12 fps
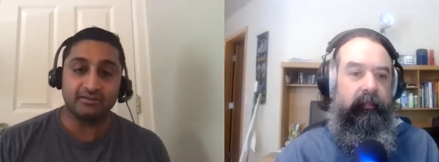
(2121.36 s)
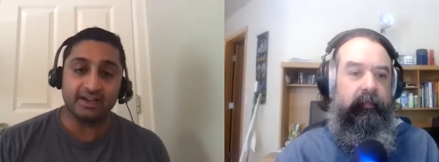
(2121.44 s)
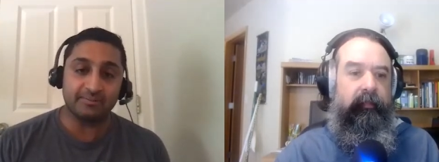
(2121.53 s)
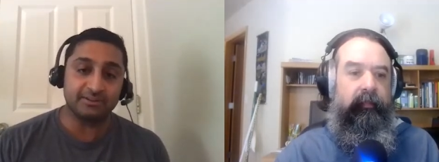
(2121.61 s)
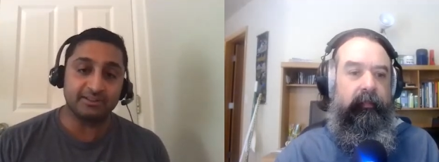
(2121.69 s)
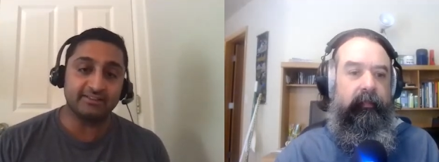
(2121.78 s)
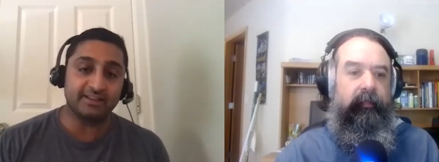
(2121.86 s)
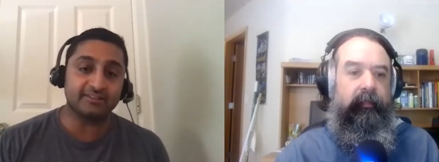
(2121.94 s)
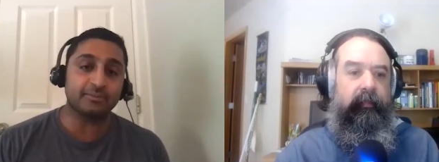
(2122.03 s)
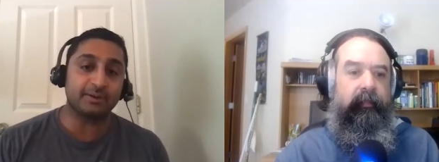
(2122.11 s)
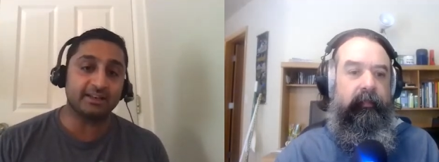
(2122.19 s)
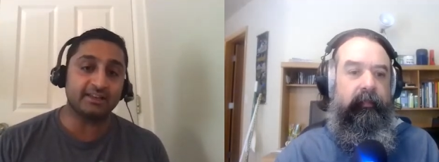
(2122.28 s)
Speaker 1: that. But that's
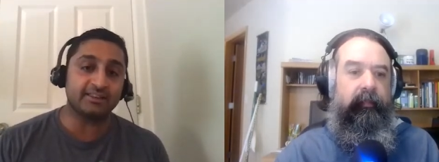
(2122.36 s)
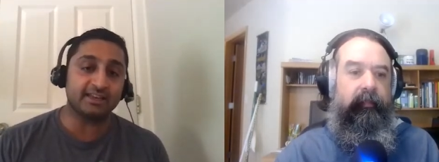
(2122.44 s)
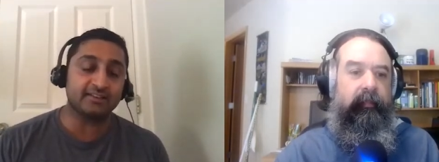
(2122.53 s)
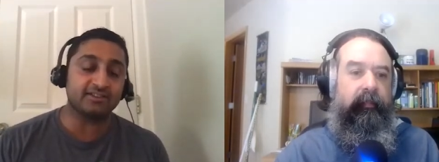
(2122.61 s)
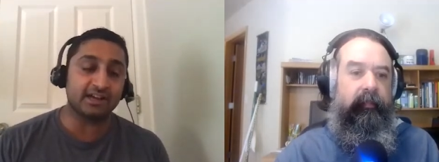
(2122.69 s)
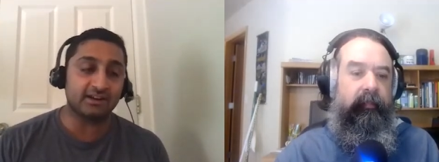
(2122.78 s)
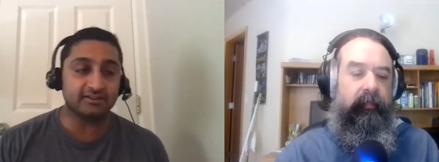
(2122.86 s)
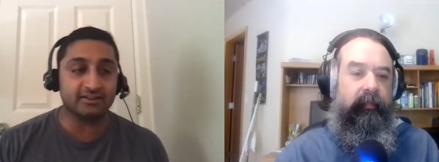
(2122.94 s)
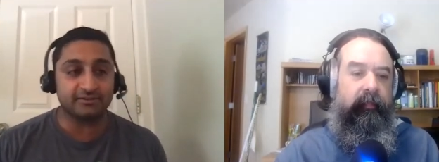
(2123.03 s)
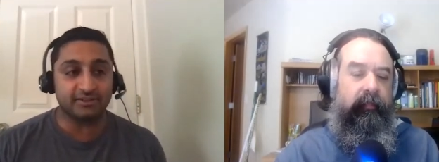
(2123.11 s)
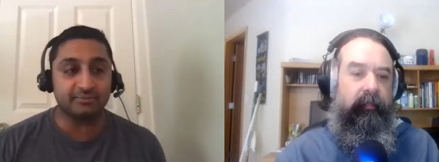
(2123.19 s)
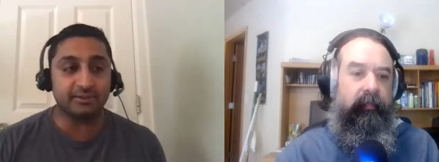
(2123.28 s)
been, I think, a challenge I've
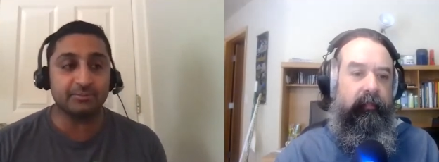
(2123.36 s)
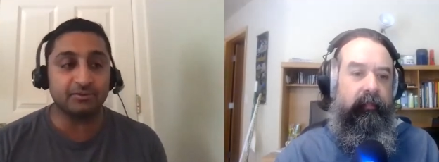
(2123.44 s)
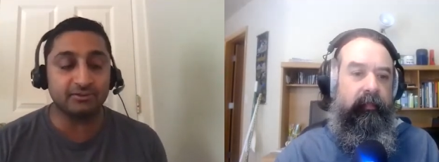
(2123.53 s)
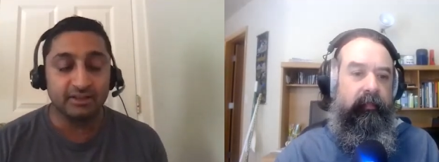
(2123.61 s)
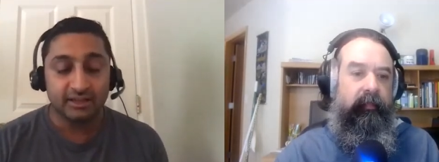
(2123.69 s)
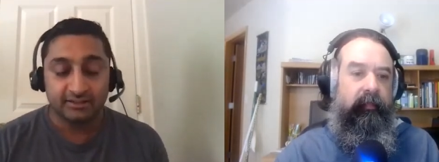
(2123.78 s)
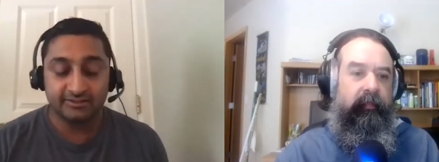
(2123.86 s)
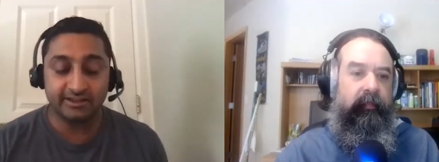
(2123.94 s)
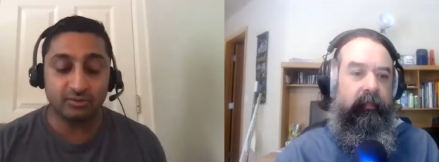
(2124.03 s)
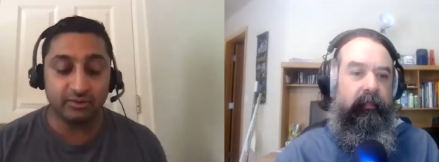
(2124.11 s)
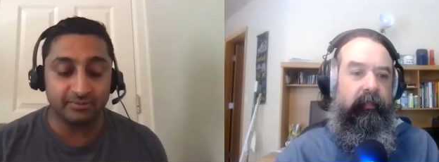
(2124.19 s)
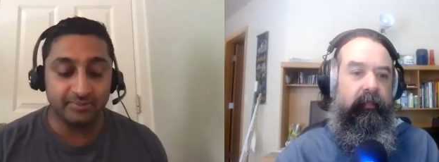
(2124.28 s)
seen people deal
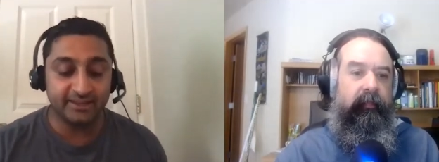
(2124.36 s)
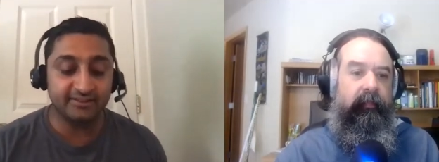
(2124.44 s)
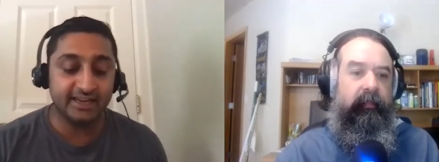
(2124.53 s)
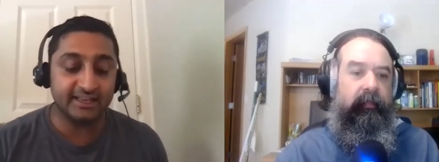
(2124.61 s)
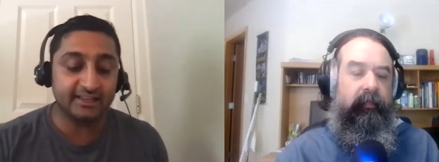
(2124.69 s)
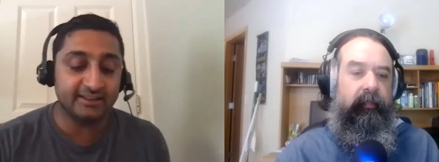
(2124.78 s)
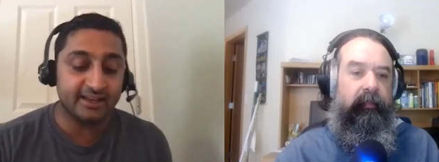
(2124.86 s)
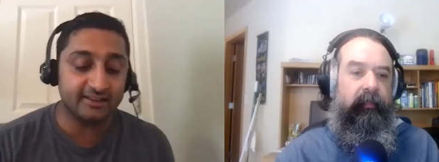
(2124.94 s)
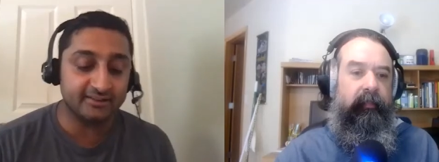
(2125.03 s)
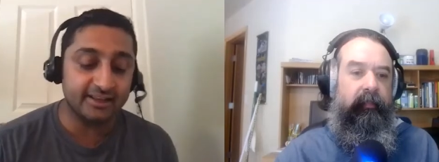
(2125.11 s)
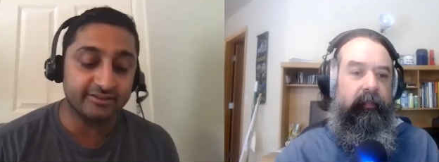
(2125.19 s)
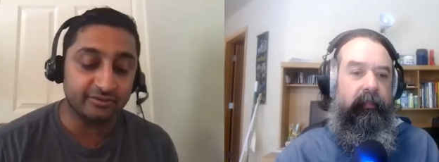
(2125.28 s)
with, maintaining that
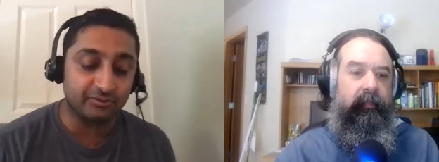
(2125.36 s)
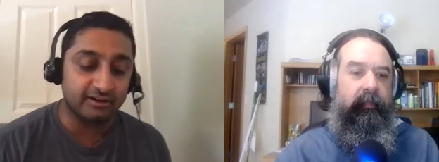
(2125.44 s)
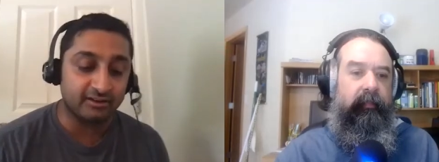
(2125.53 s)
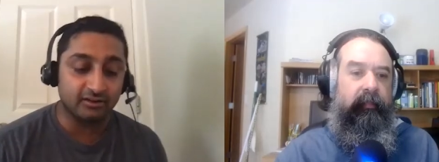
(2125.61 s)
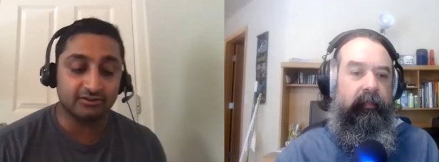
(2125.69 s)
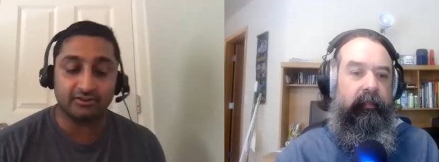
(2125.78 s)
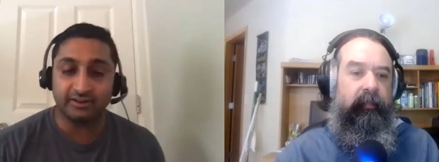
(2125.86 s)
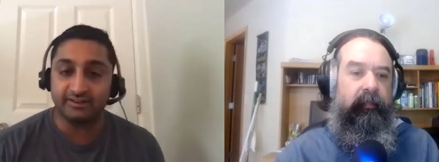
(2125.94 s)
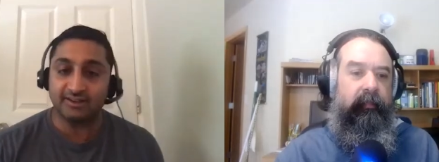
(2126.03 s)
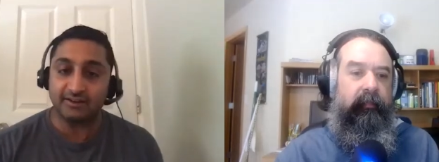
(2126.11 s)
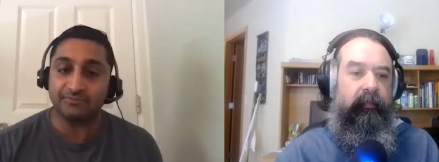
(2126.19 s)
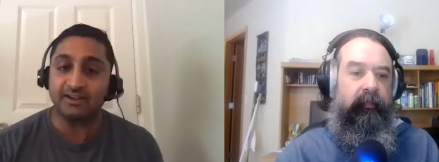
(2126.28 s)
strong culture in
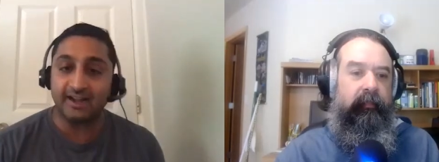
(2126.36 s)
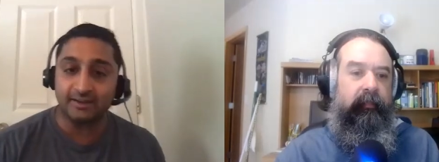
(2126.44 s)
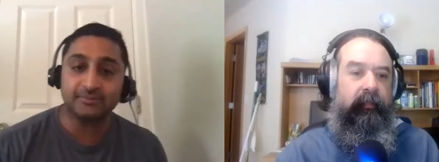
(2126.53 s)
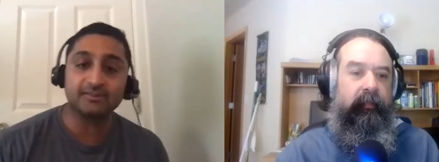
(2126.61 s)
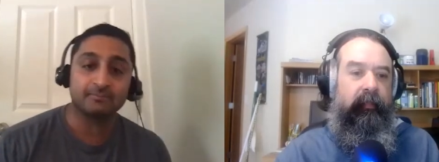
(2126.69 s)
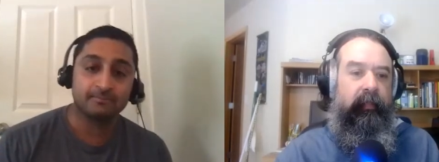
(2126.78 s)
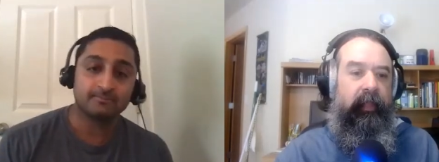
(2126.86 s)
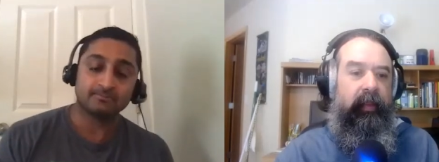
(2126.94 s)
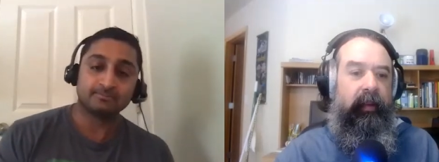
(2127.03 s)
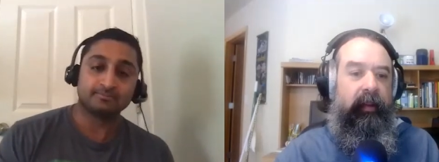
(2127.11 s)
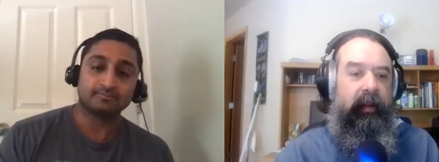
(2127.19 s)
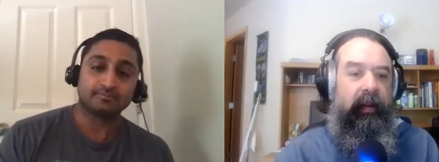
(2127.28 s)
tough times.
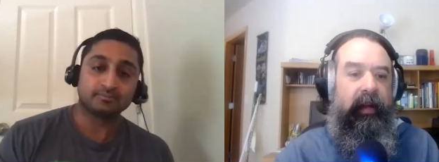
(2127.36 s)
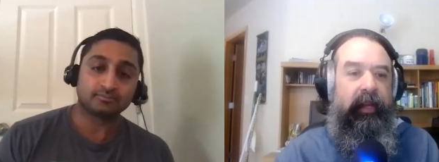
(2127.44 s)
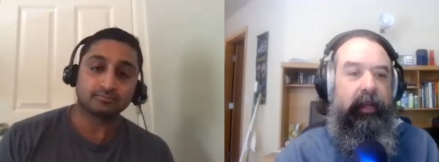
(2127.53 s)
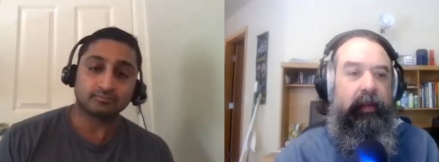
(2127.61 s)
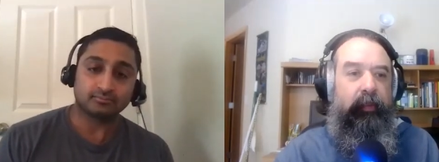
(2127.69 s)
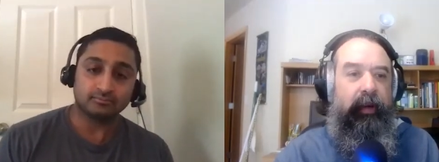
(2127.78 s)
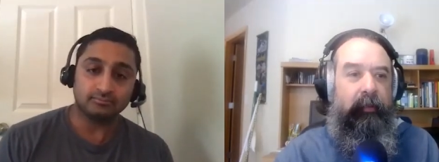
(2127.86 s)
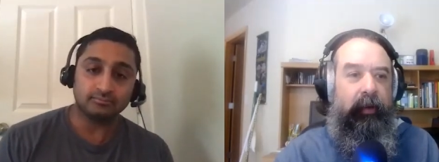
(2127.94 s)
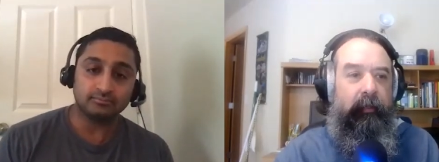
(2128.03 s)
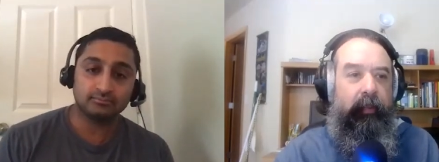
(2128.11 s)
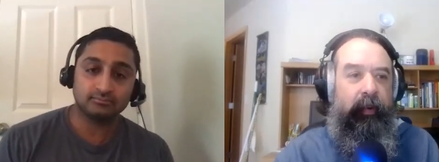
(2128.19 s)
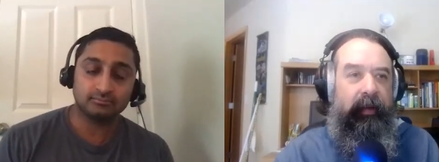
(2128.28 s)
Speaker 2: I think you bring up a
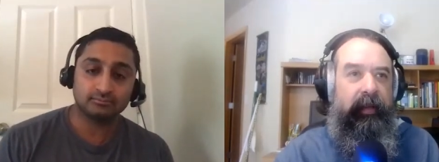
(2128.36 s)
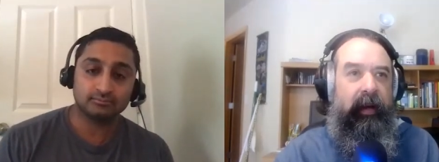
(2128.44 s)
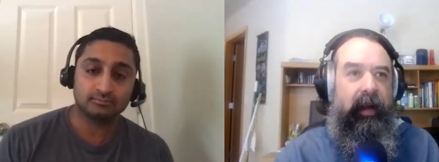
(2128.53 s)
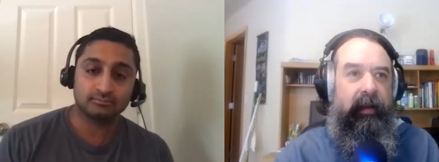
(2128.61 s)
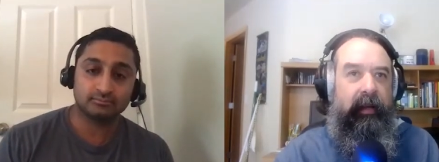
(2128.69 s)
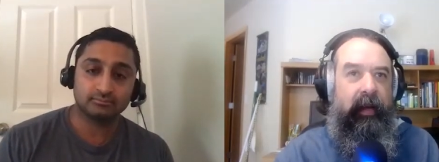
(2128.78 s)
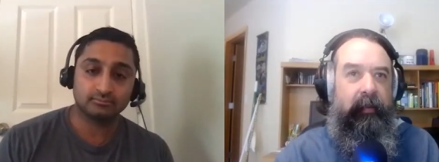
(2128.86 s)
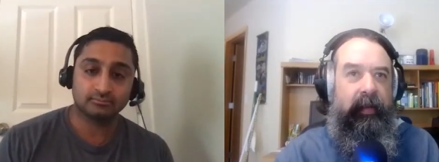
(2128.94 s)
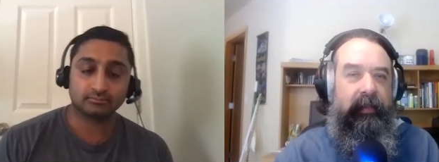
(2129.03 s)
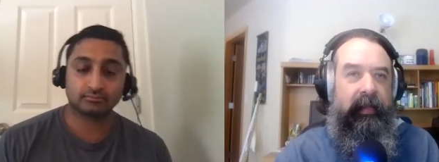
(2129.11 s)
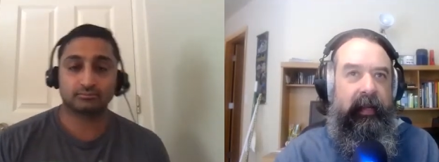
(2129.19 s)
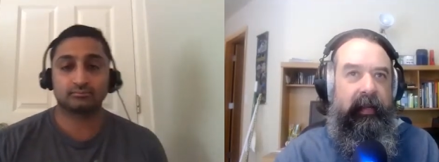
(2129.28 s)
good point. I think a lot of
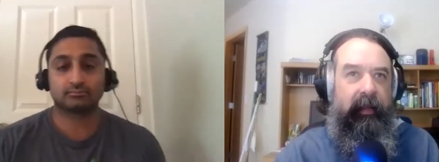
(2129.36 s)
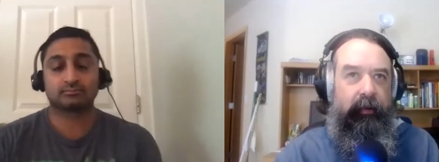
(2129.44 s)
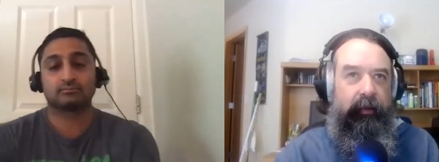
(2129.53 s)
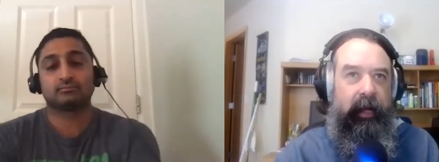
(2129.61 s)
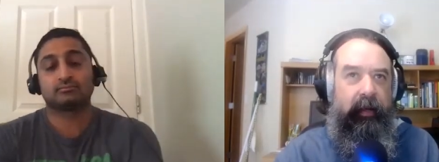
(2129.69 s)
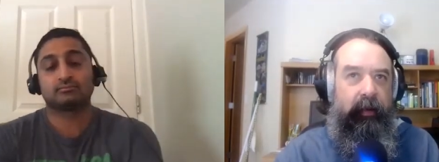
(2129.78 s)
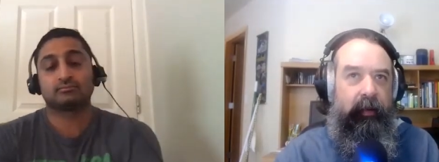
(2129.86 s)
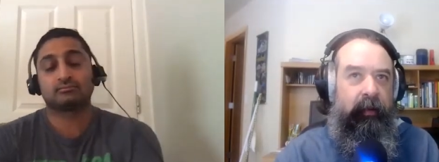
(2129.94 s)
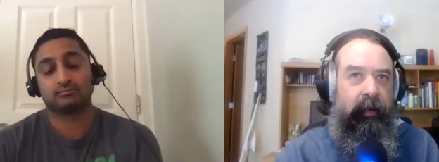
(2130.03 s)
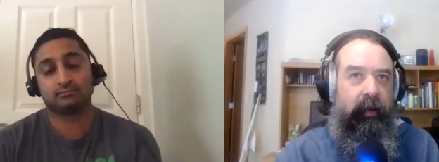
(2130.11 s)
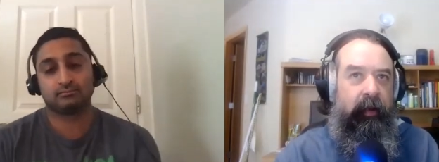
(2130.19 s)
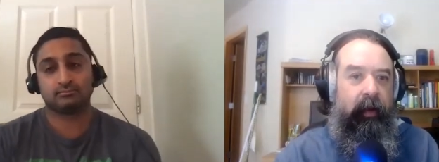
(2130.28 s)
companies, they'll tell you,
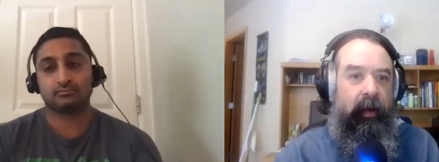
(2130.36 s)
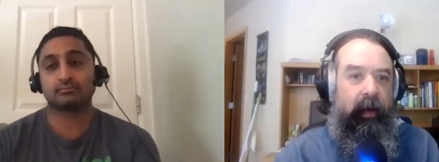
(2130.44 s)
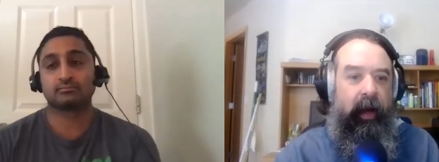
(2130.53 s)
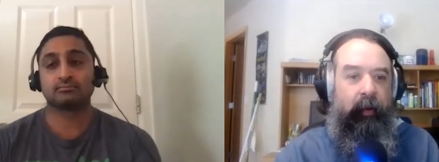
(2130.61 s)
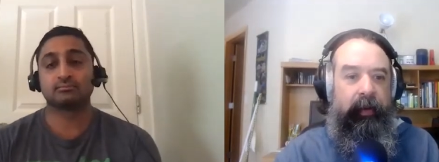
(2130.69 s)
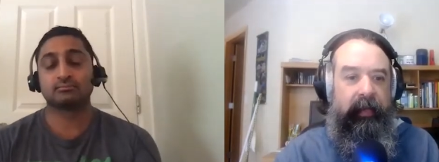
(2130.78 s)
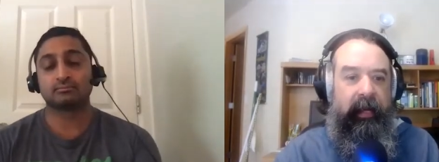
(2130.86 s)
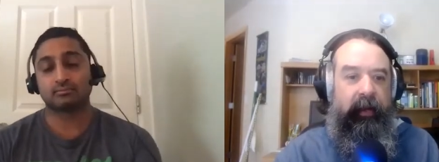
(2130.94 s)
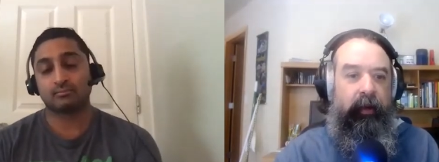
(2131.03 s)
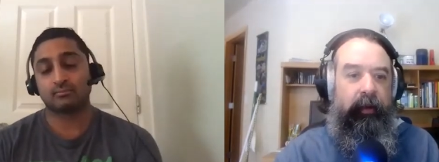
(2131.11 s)
I want to take care of